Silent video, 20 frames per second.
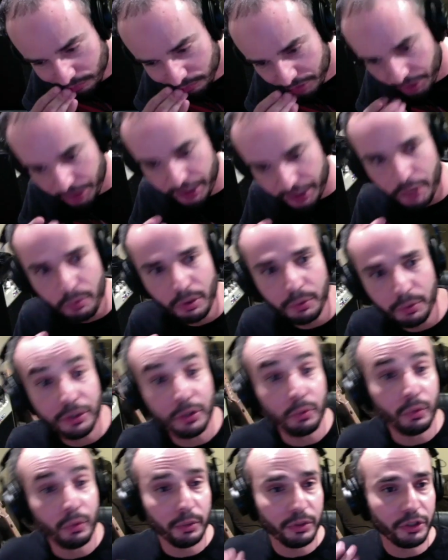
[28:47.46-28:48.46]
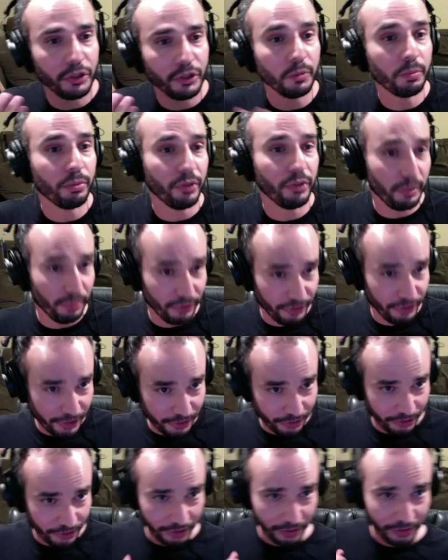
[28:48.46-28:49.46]
So we would do
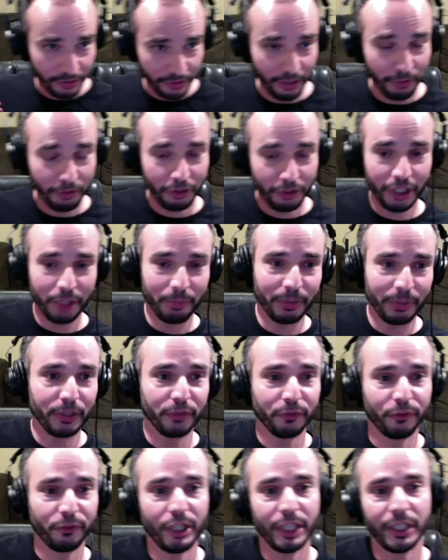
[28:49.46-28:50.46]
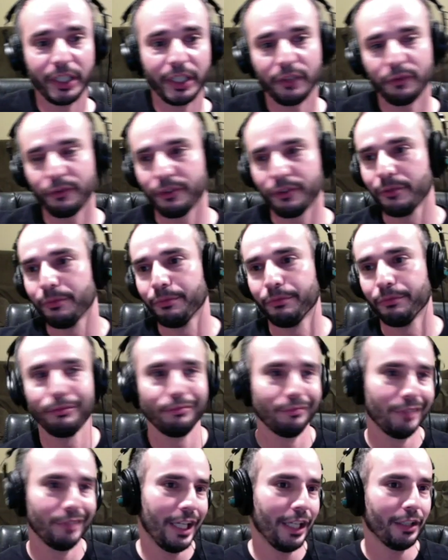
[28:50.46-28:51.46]
pre-production tone shaping on Friday
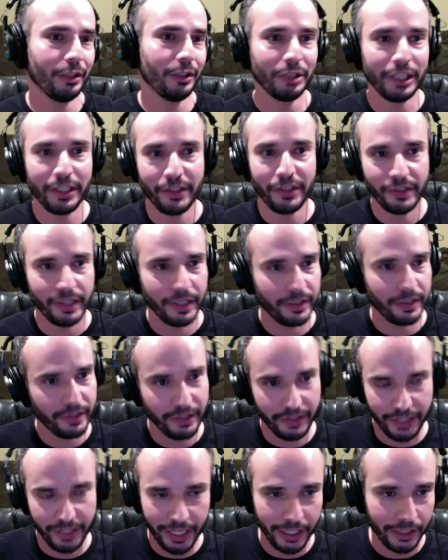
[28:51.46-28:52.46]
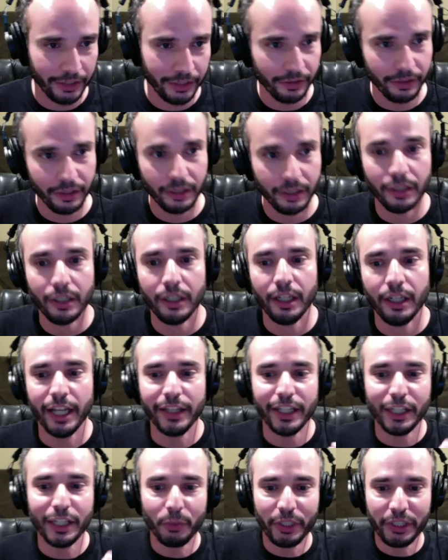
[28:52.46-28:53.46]
from, I don't know, like 6 to 10.
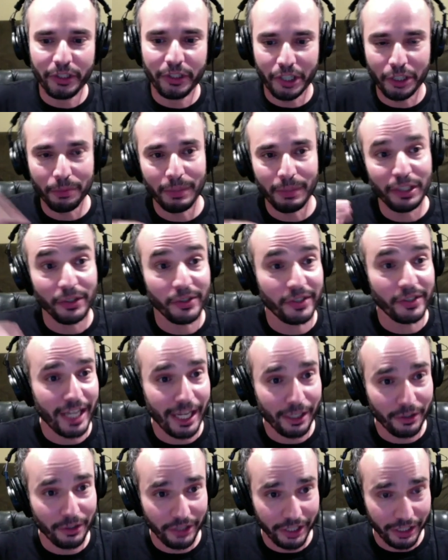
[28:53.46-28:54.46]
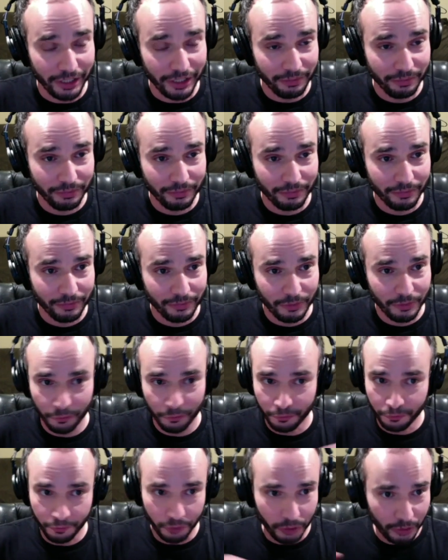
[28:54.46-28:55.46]
And then we'd come in Saturday,
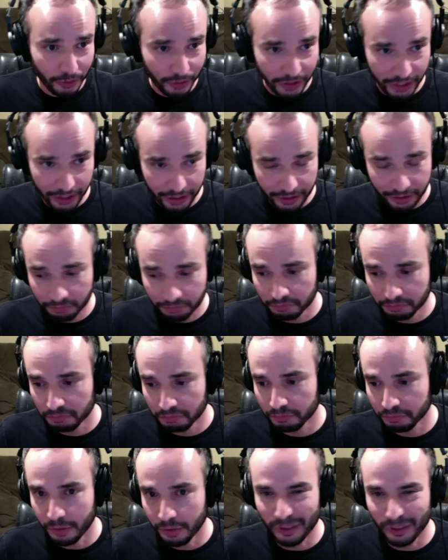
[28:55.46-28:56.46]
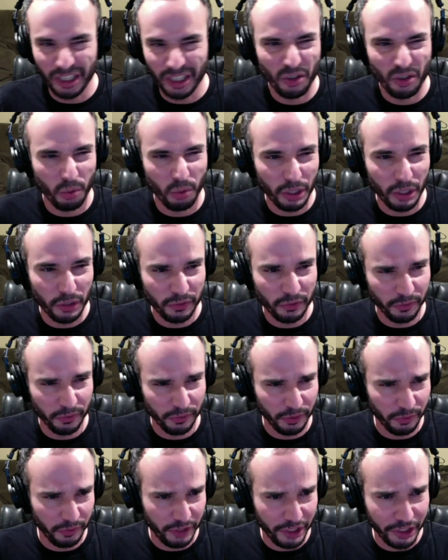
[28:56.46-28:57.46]
full day, maybe like 12 to
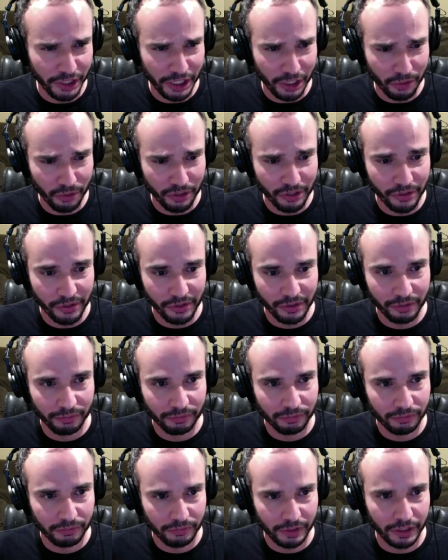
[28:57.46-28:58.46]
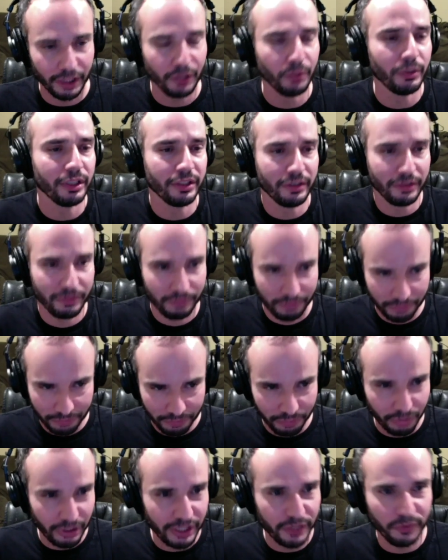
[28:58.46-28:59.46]
15 hours, with
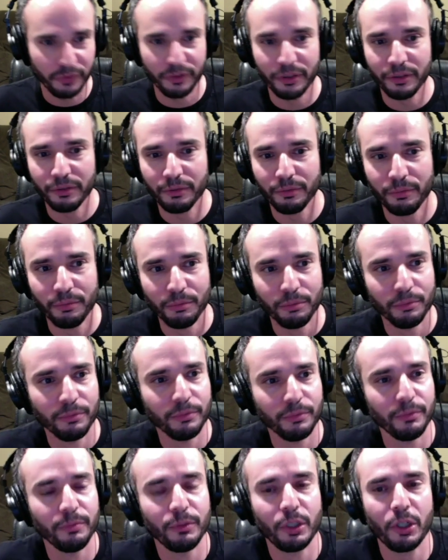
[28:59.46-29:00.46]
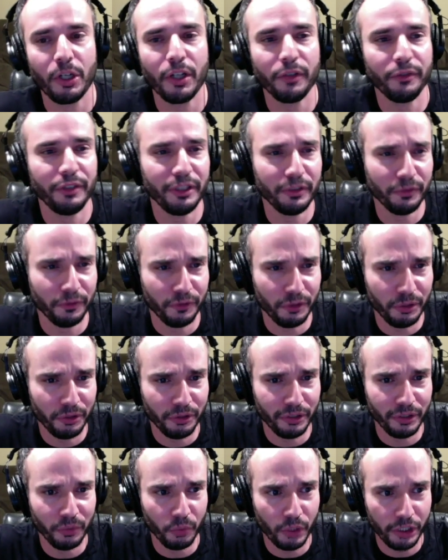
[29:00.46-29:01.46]
breaks for coffee and
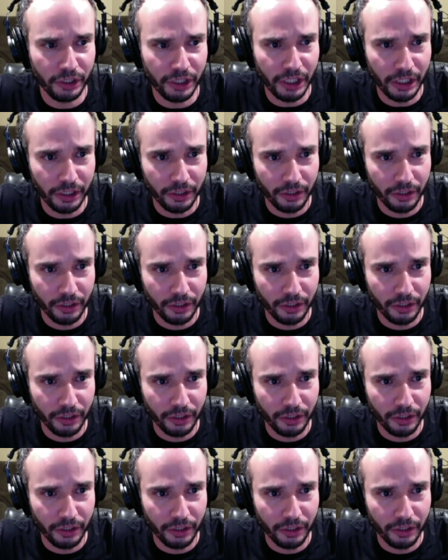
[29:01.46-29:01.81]
food and whatnot,